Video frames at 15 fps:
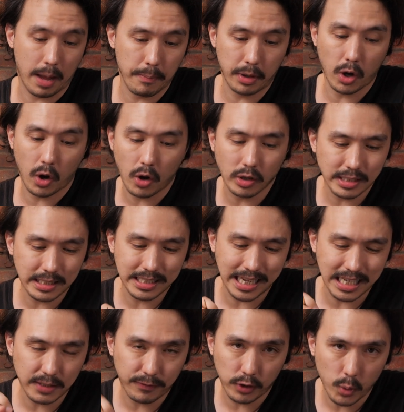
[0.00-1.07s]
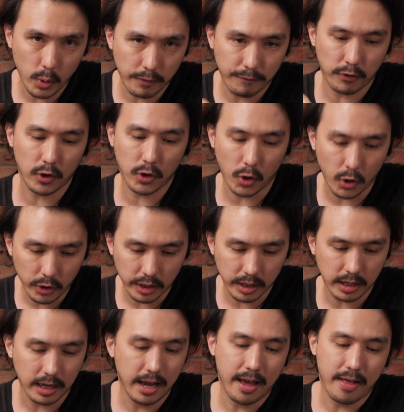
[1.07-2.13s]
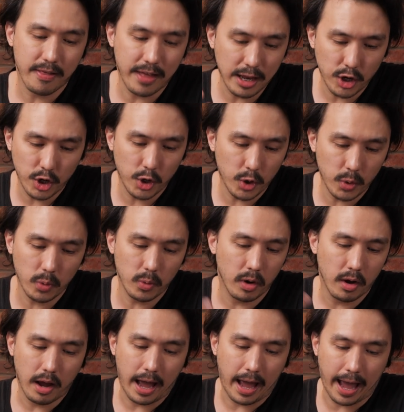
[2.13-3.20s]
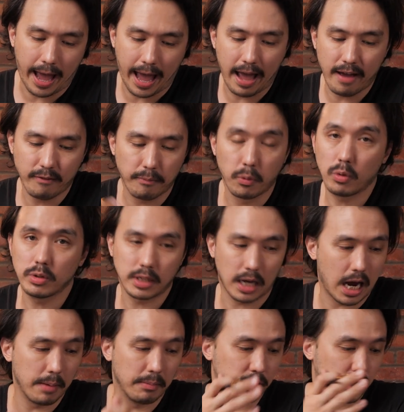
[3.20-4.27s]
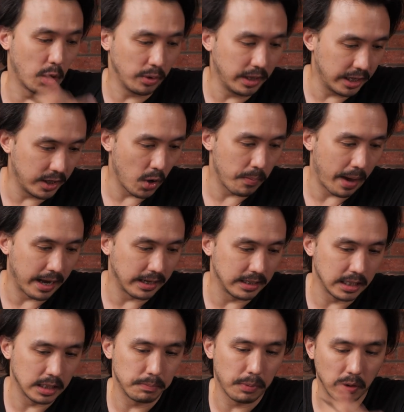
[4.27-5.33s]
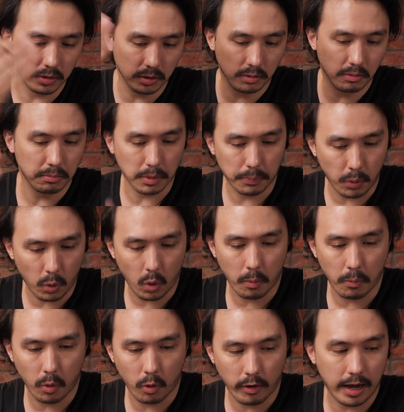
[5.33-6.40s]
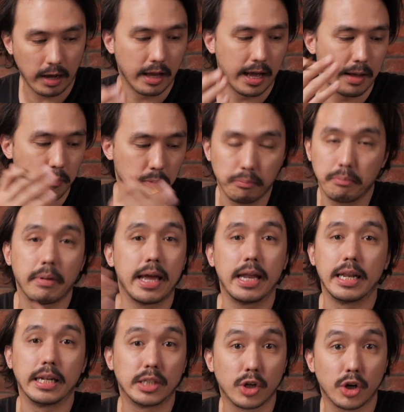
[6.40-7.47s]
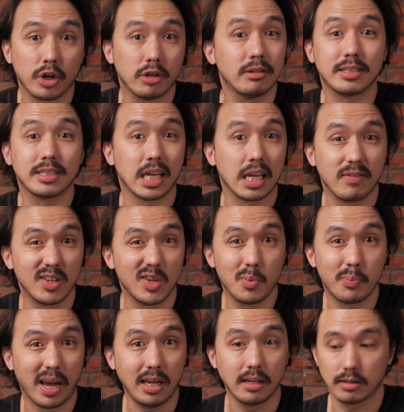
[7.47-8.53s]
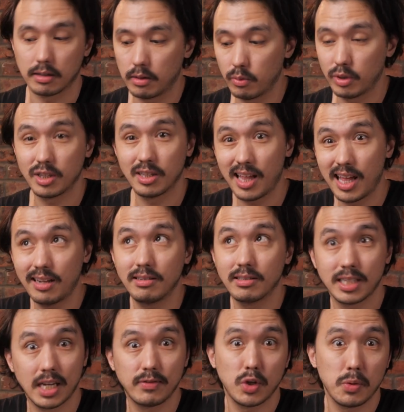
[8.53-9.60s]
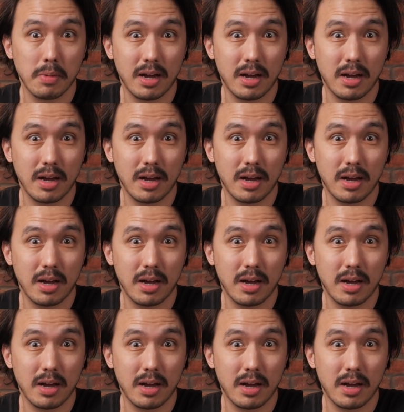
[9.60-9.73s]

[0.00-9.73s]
And because it stays fluid for longer, then you have more time, don't need to go back to this bottle to pour more out, in turn saving you paint, which then saves you